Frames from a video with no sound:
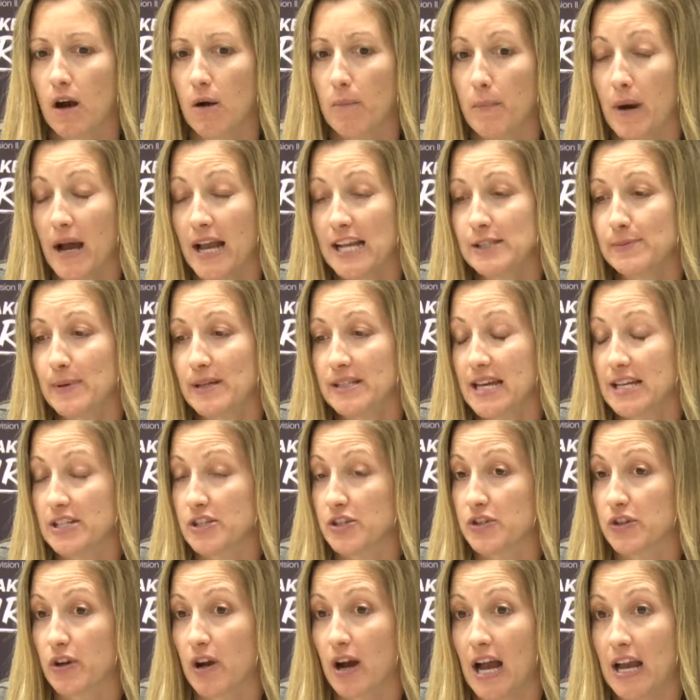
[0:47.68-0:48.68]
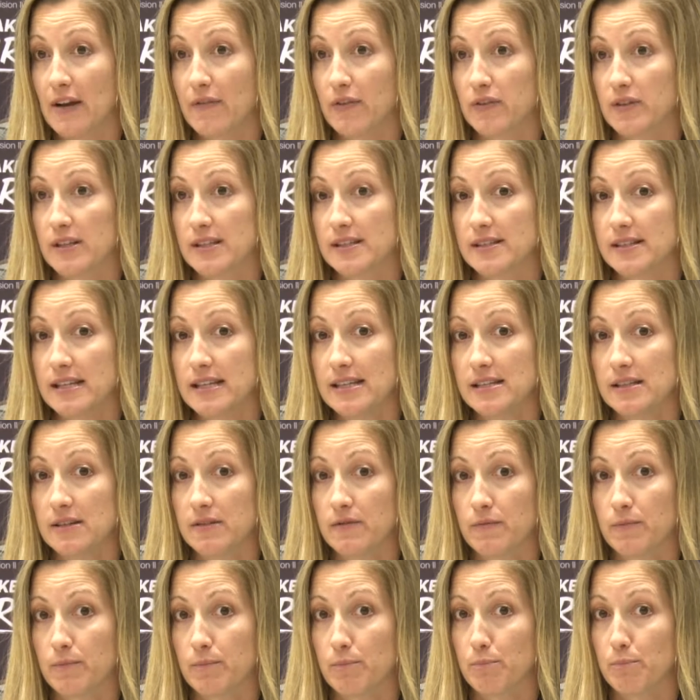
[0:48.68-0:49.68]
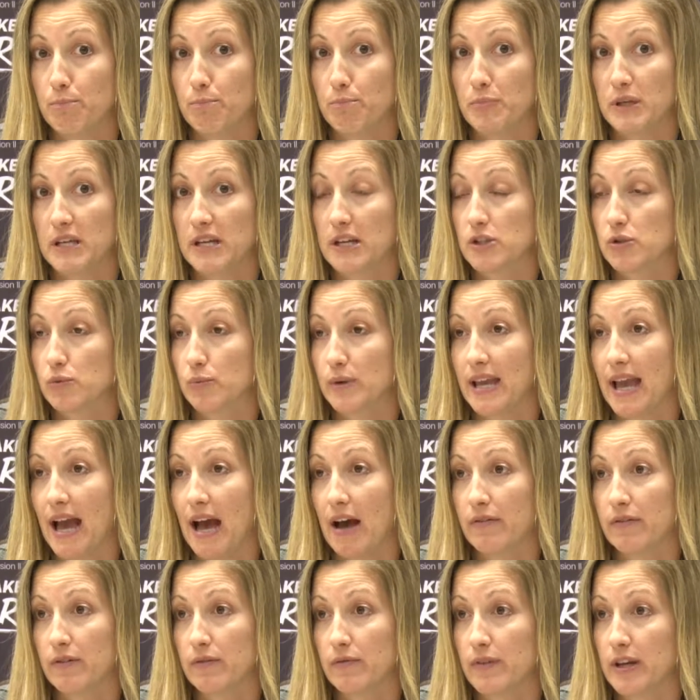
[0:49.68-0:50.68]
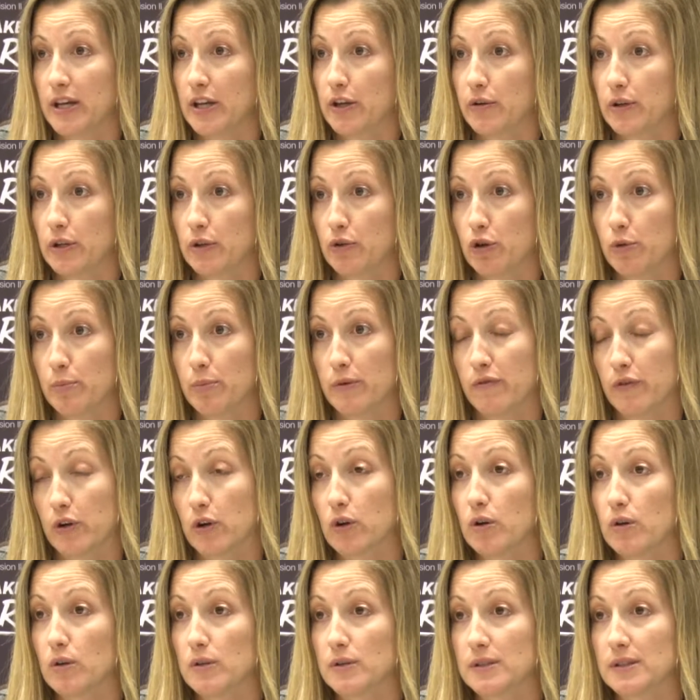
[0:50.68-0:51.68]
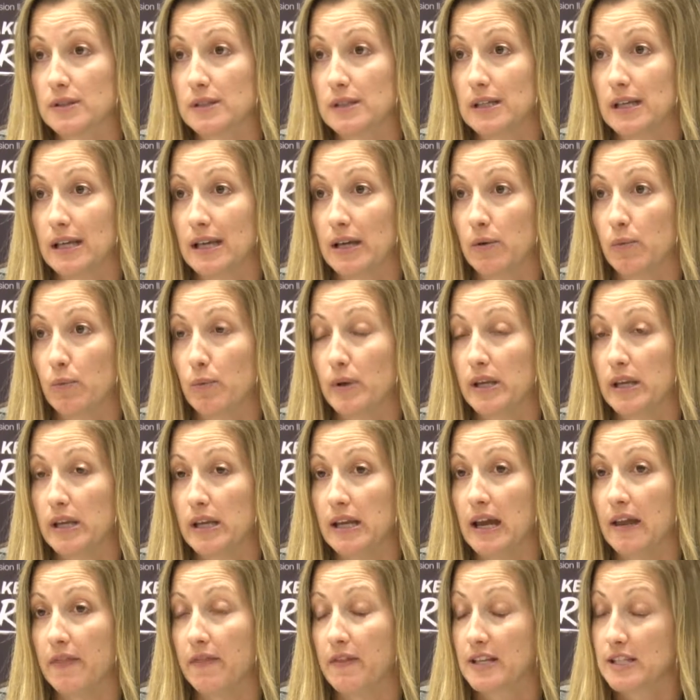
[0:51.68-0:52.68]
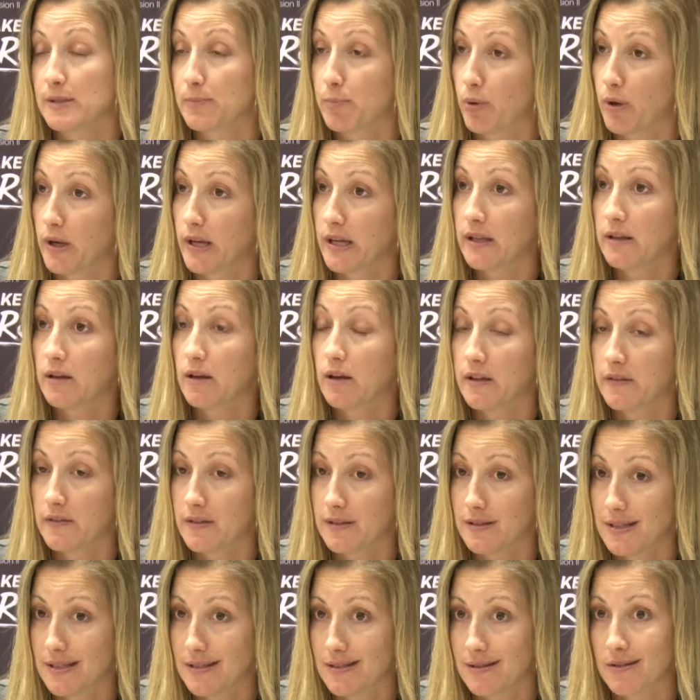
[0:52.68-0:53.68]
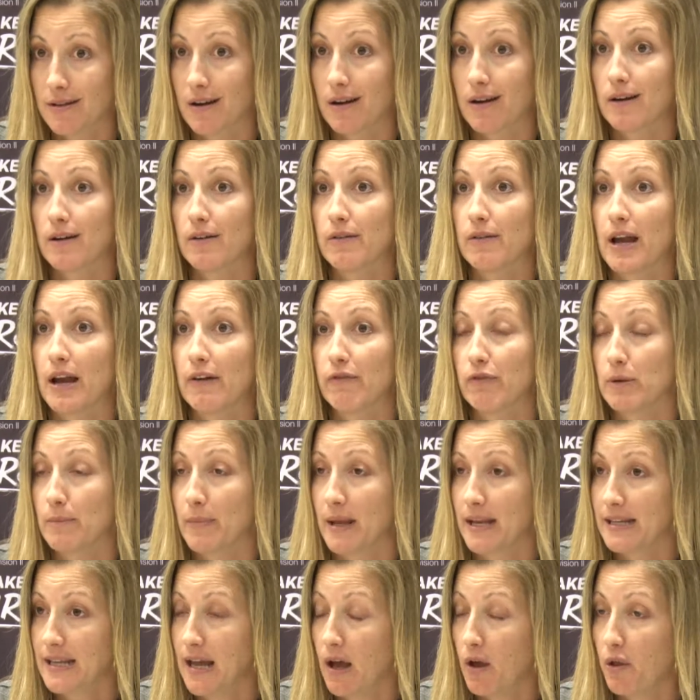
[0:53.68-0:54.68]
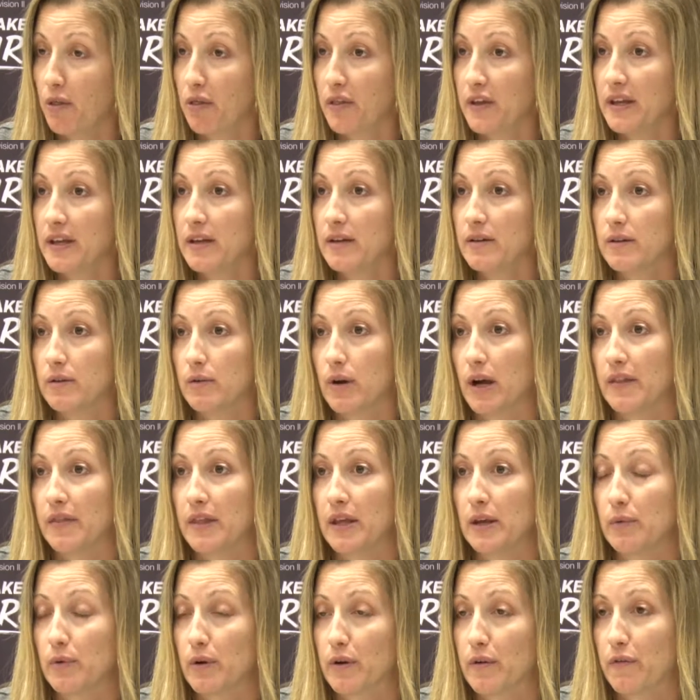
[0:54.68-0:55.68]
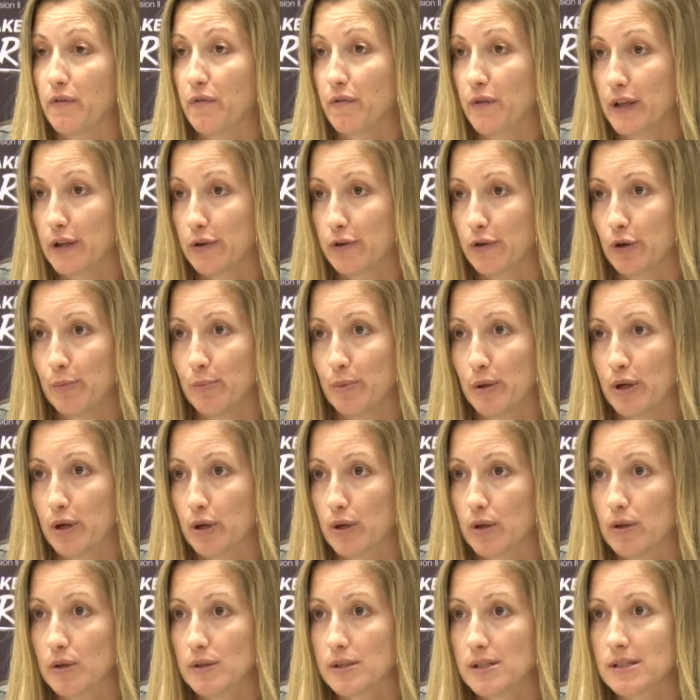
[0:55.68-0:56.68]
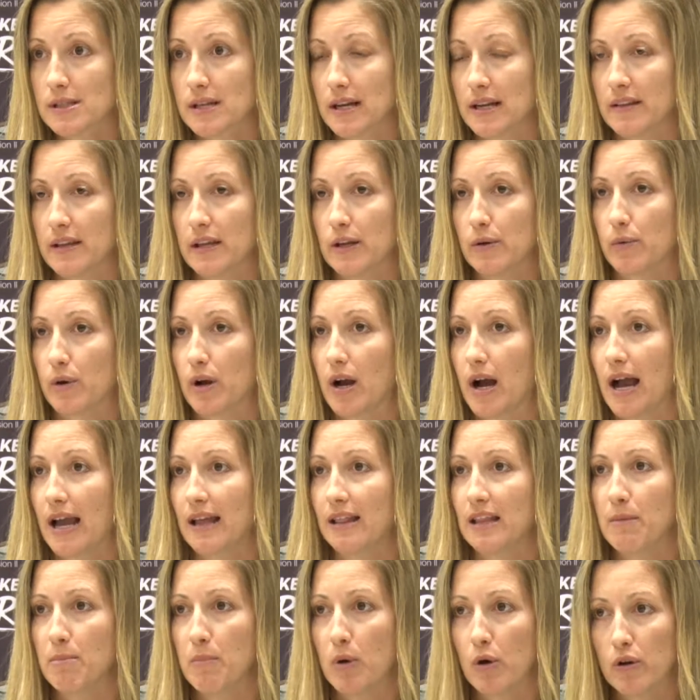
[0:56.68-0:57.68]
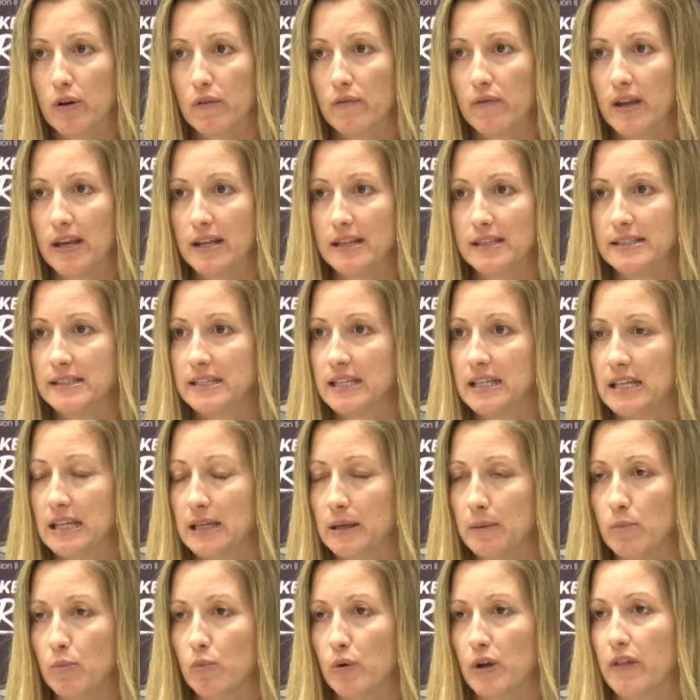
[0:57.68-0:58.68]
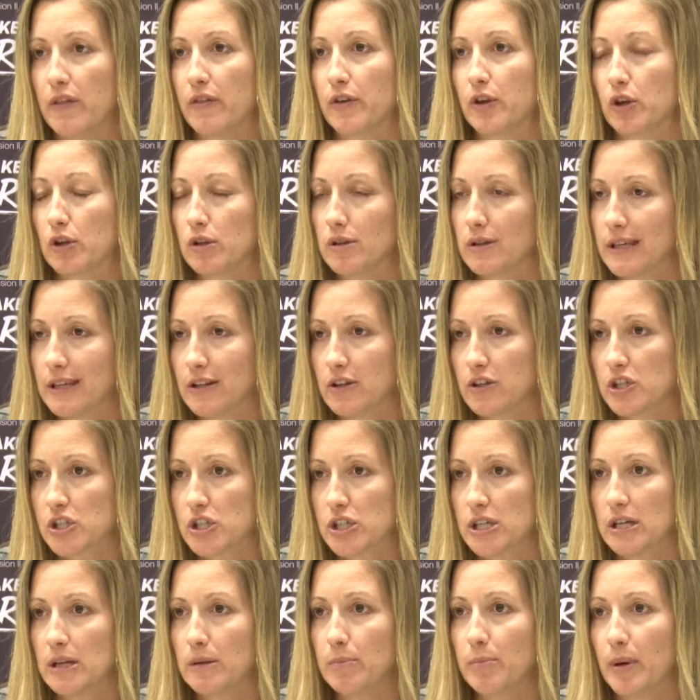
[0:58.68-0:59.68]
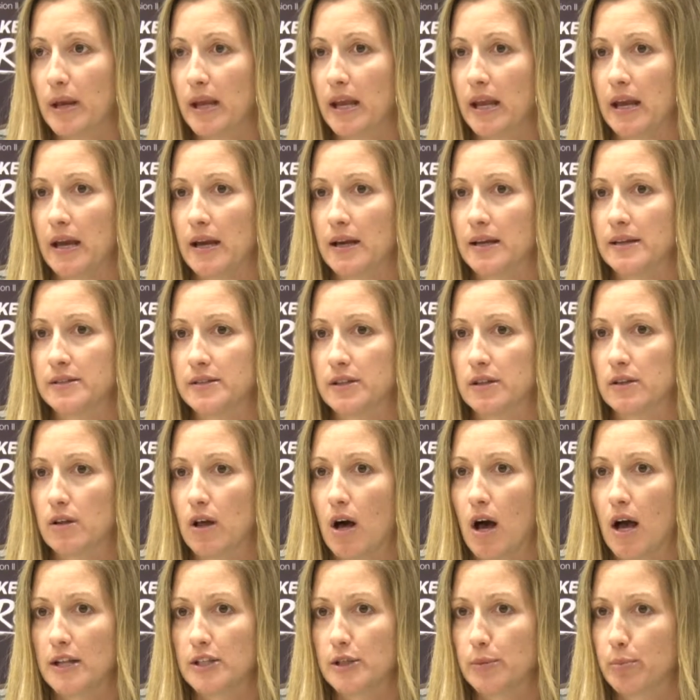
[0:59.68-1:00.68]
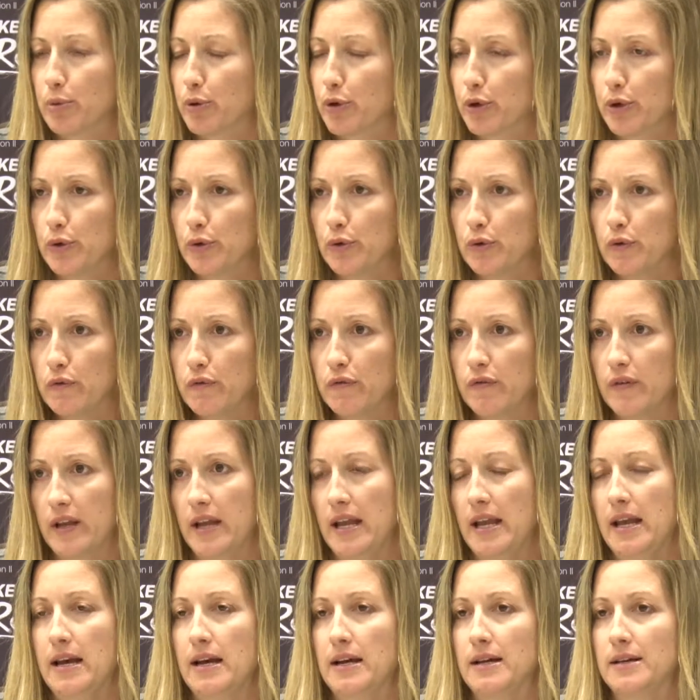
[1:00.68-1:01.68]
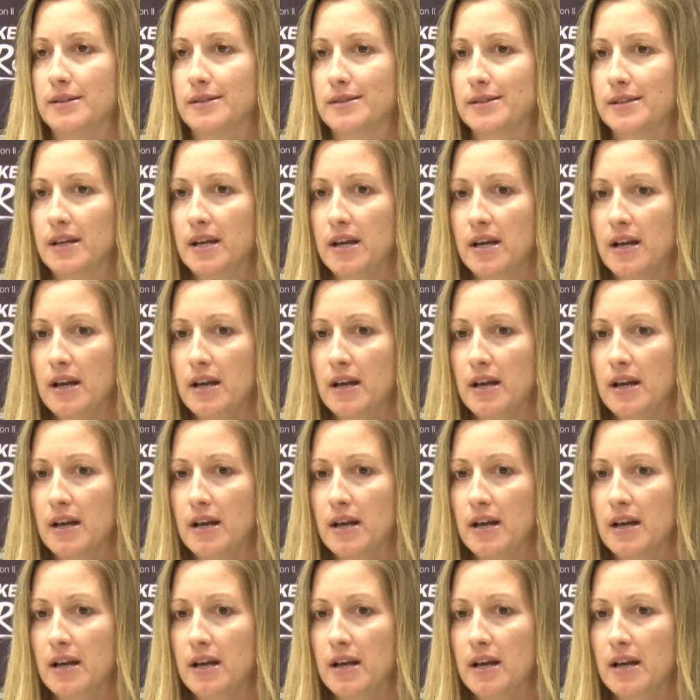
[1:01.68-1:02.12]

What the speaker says: my expectations are high for this season because we have a veteran group of girls, and we at this point in the season have remained healthy. I think we're a fit group of girls. I think we're a highly motivated team with good leadership and a lot to prove. And